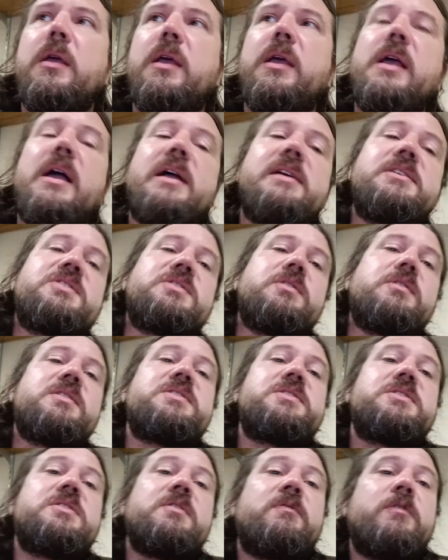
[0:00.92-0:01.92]
Hey guys, so
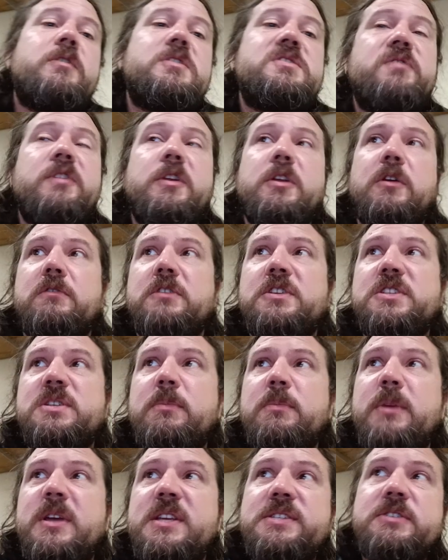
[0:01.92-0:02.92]
this is the first video of the
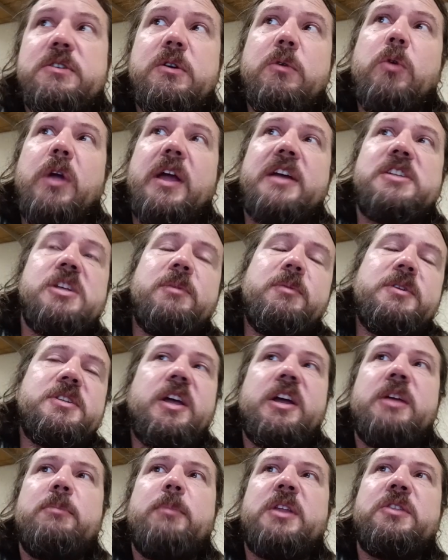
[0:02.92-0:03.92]
semester. We're actually going to
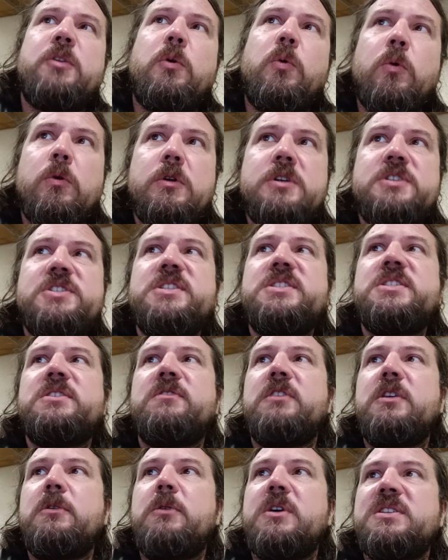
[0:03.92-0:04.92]
be talking about the origins
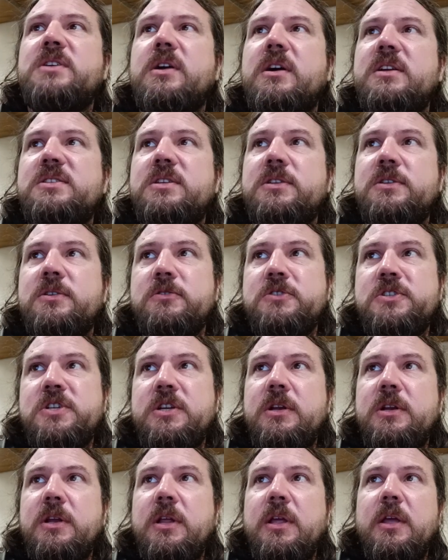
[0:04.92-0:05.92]
of the U.S.
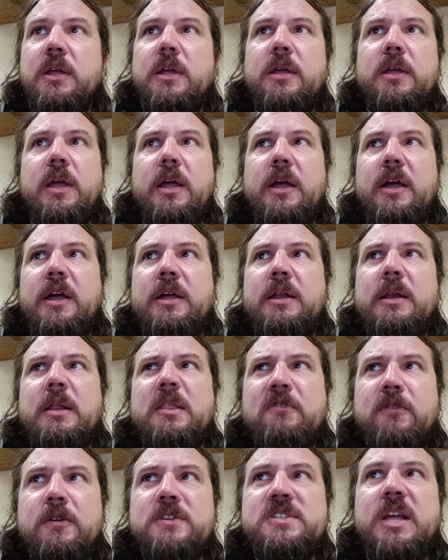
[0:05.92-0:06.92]
Constitution.
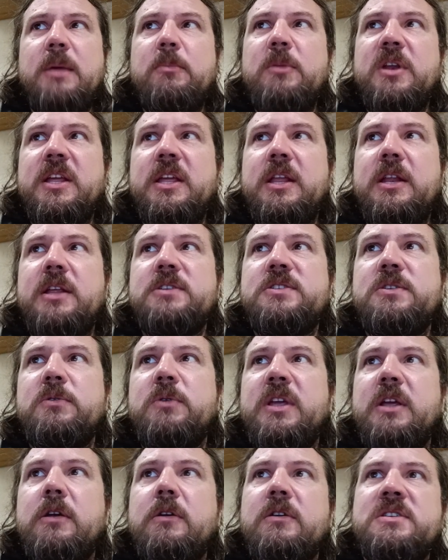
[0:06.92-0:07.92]
And the first thing I'm going to get into
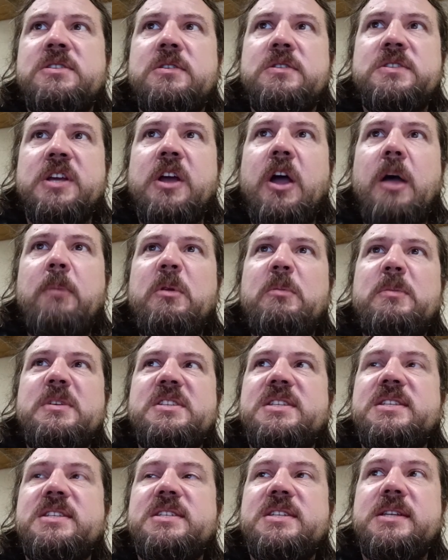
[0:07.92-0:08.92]
here is there's a common
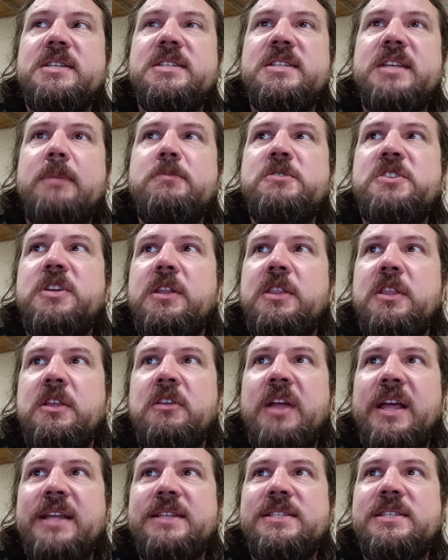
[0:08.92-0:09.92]
misconception in the
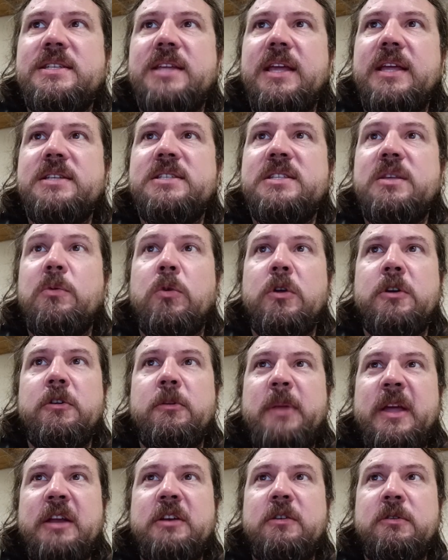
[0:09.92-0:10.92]
United States that we're
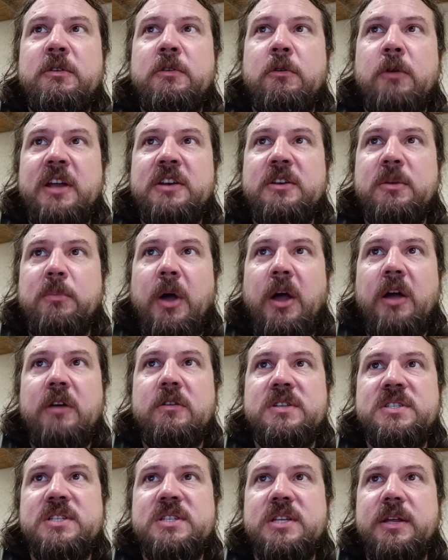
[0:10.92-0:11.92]
a direct
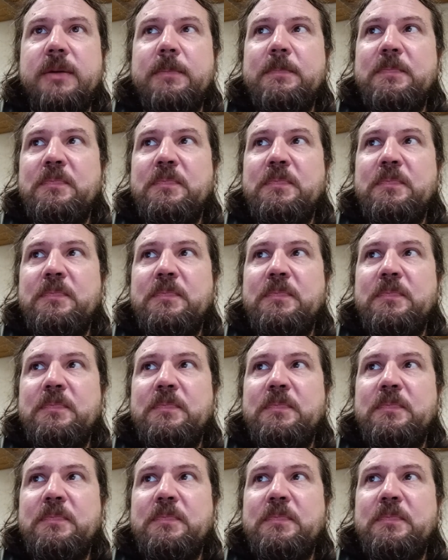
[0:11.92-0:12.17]
democracy.